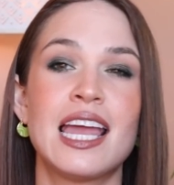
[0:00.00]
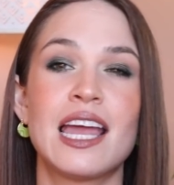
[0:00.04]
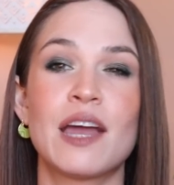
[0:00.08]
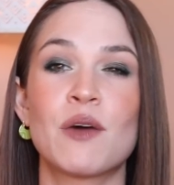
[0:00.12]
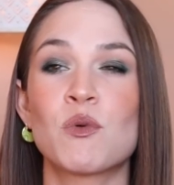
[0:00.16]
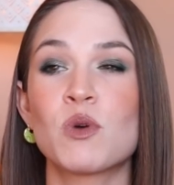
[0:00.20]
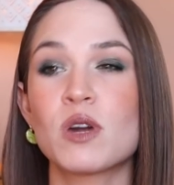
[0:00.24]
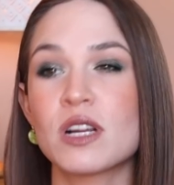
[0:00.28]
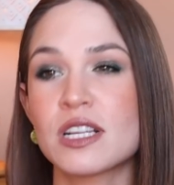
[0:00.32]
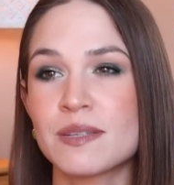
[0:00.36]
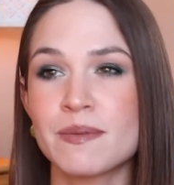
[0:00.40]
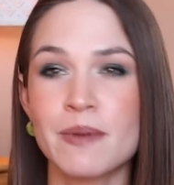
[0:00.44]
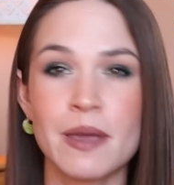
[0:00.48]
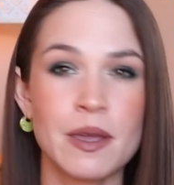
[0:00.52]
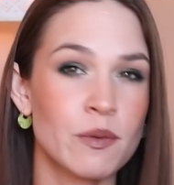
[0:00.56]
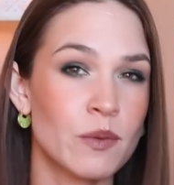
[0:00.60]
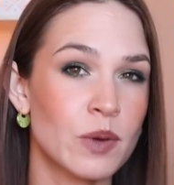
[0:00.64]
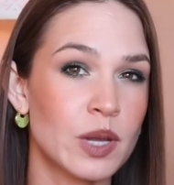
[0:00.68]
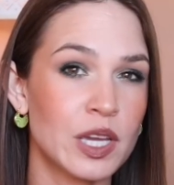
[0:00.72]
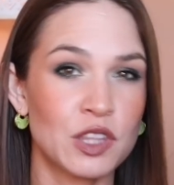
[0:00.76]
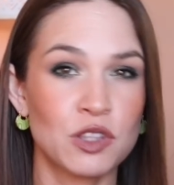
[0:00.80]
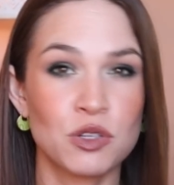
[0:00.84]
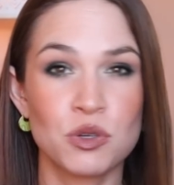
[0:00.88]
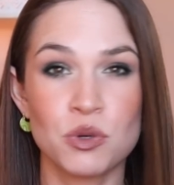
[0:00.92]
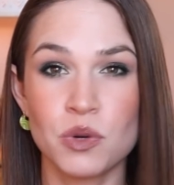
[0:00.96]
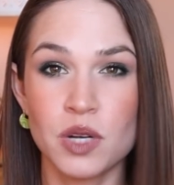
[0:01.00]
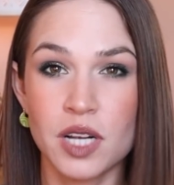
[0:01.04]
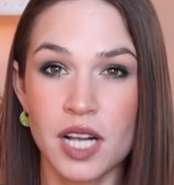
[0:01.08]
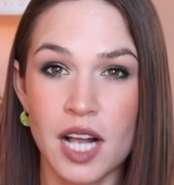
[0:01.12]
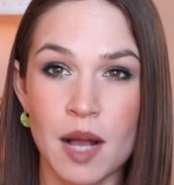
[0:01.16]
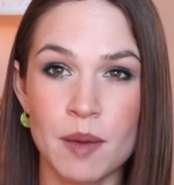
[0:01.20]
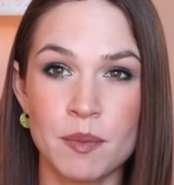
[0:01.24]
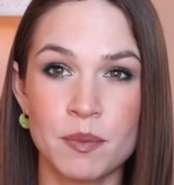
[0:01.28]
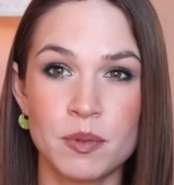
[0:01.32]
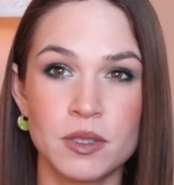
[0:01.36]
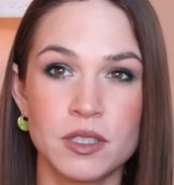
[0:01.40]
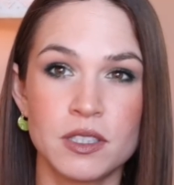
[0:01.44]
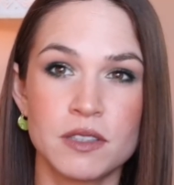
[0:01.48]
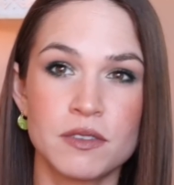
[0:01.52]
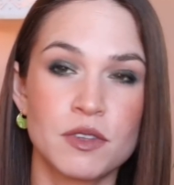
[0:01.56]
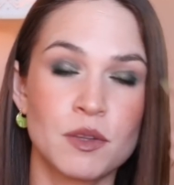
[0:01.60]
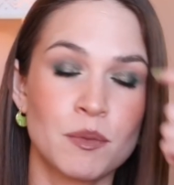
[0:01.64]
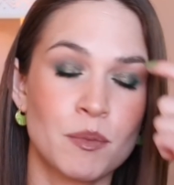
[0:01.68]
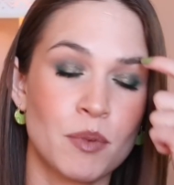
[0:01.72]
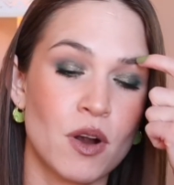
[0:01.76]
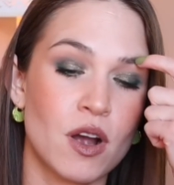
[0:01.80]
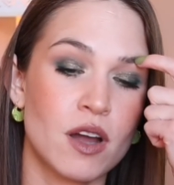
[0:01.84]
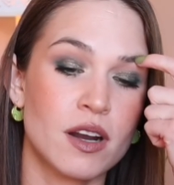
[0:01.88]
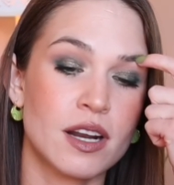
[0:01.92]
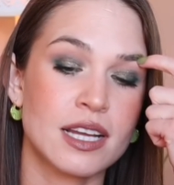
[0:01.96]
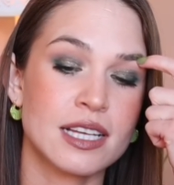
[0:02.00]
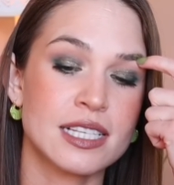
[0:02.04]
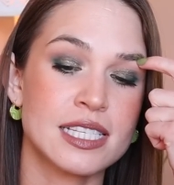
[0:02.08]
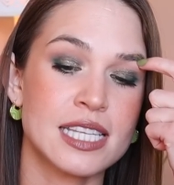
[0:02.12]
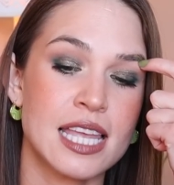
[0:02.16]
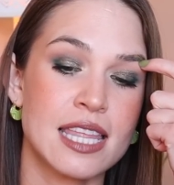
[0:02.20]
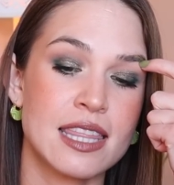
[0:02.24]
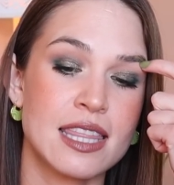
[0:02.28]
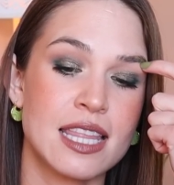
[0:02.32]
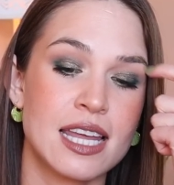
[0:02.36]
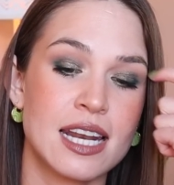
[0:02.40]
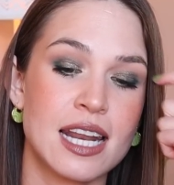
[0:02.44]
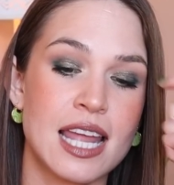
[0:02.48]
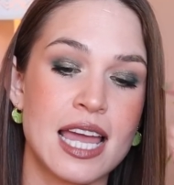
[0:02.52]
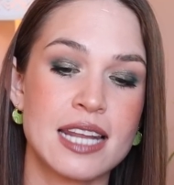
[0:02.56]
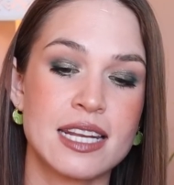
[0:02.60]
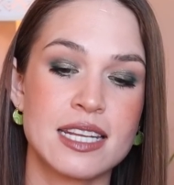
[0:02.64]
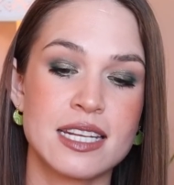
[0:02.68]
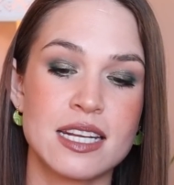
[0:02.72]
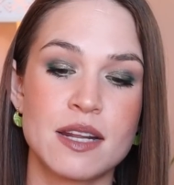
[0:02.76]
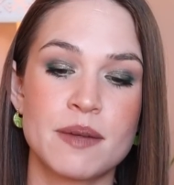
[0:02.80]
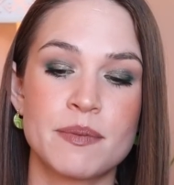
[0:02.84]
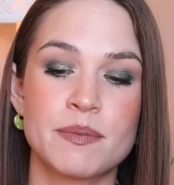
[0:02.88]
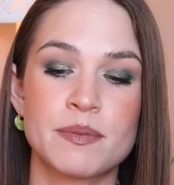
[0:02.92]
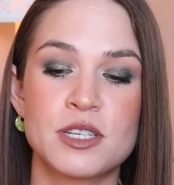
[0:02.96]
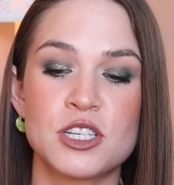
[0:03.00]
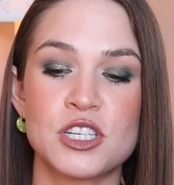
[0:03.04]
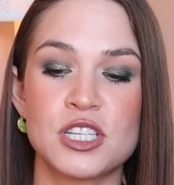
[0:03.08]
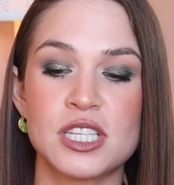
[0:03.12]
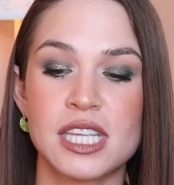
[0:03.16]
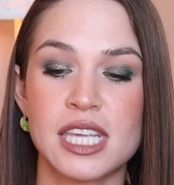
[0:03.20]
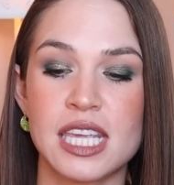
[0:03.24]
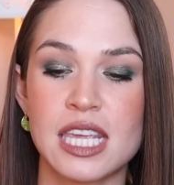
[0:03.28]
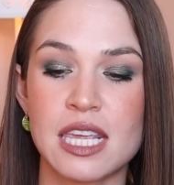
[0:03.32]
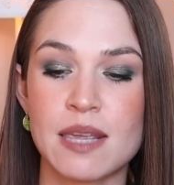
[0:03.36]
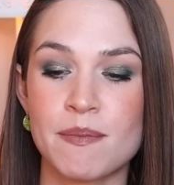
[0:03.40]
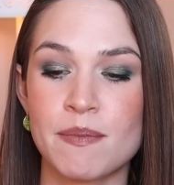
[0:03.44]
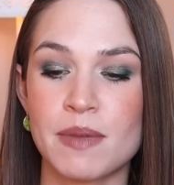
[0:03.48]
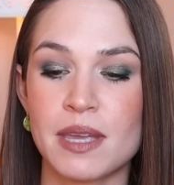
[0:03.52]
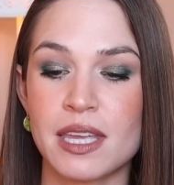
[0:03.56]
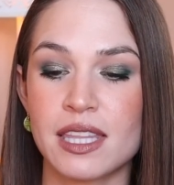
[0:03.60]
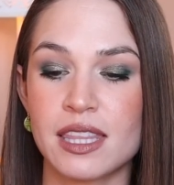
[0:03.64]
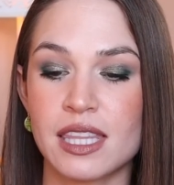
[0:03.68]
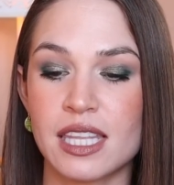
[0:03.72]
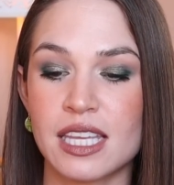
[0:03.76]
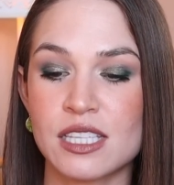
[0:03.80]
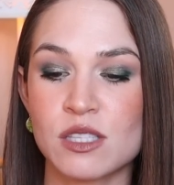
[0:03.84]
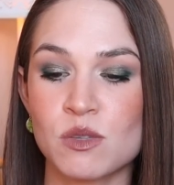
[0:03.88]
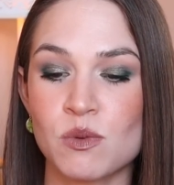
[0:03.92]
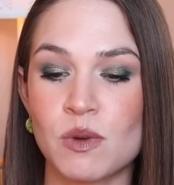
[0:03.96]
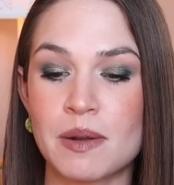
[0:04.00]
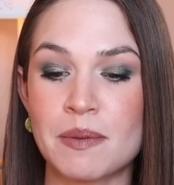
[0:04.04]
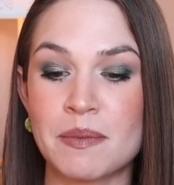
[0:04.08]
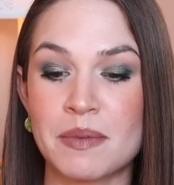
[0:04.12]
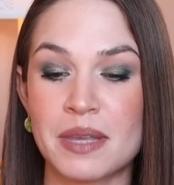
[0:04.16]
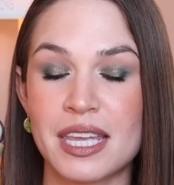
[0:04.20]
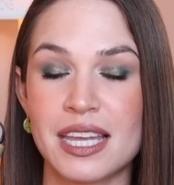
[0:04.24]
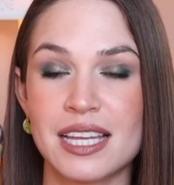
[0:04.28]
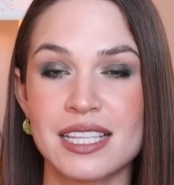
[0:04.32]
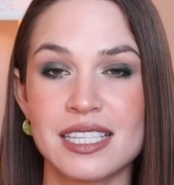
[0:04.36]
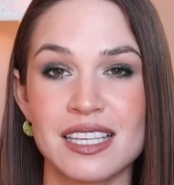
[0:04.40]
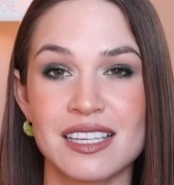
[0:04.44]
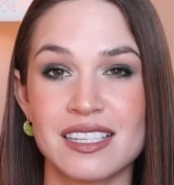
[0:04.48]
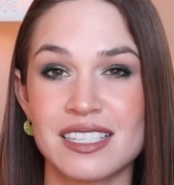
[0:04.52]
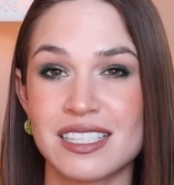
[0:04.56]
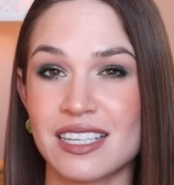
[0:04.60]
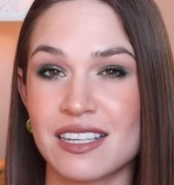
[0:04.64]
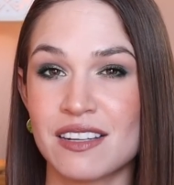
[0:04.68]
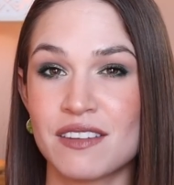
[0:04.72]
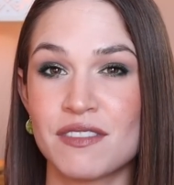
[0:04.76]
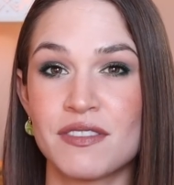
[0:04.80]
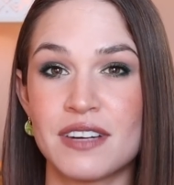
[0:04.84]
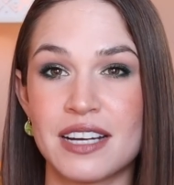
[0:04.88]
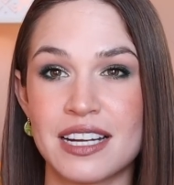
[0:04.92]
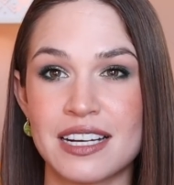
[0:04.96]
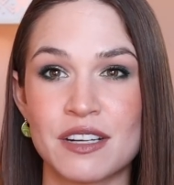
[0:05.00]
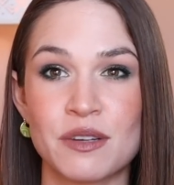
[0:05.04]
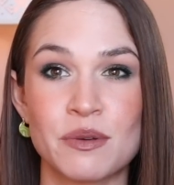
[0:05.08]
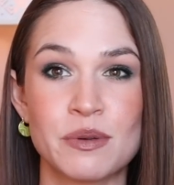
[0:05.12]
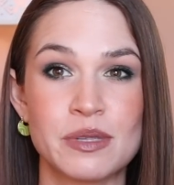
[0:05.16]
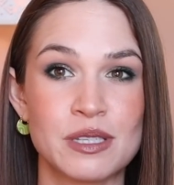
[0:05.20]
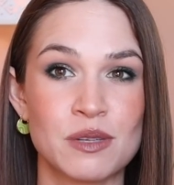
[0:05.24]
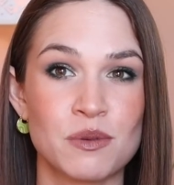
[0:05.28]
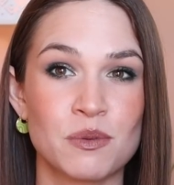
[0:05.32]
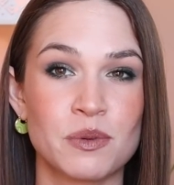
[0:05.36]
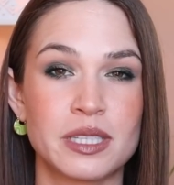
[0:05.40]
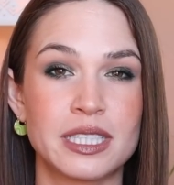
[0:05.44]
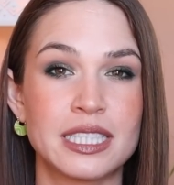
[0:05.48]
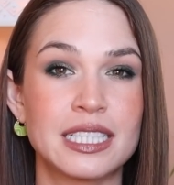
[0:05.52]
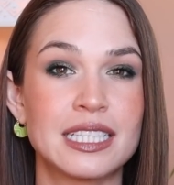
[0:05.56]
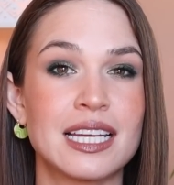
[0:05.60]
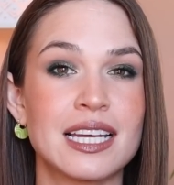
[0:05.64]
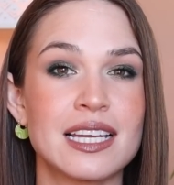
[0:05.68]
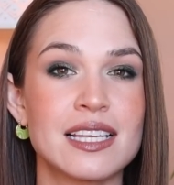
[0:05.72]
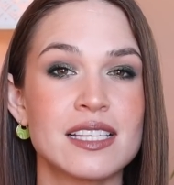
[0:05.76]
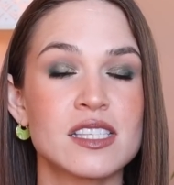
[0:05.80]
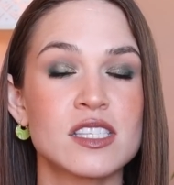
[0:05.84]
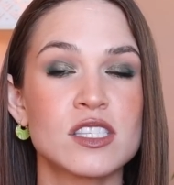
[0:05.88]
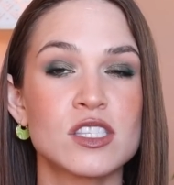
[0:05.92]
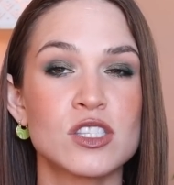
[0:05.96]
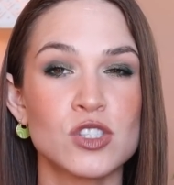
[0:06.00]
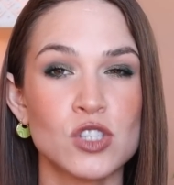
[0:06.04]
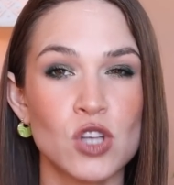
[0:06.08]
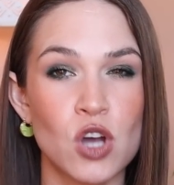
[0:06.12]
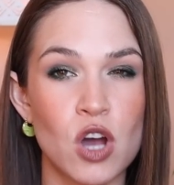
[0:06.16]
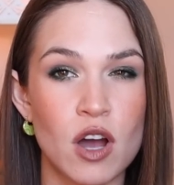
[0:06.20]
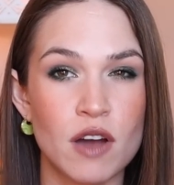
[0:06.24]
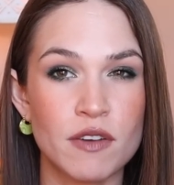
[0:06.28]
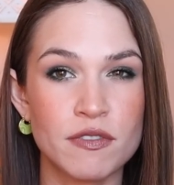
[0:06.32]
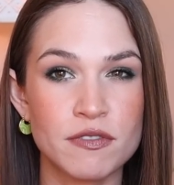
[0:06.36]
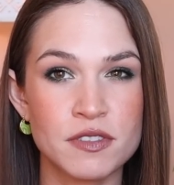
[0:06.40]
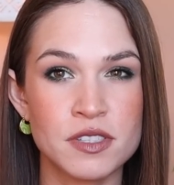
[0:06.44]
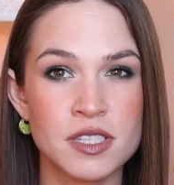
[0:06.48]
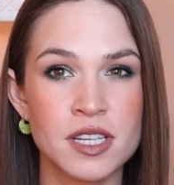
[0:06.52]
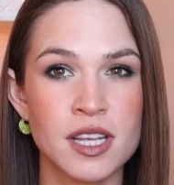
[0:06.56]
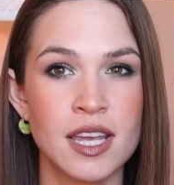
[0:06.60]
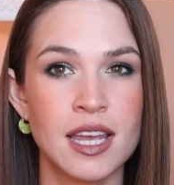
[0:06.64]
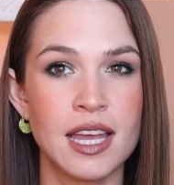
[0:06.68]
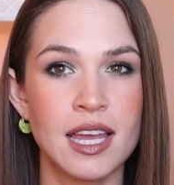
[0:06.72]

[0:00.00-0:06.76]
Worked my way through a couple of the products and then ended up just keeping this one because I did find it was a really nice soft